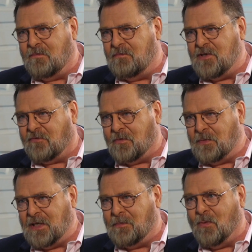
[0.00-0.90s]
different
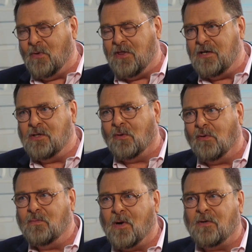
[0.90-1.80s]
people within your
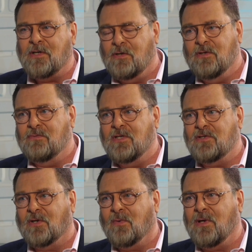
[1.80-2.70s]
own party who you
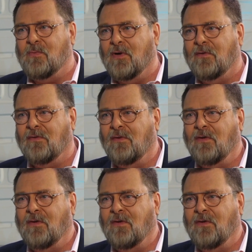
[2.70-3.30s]
disagreed with.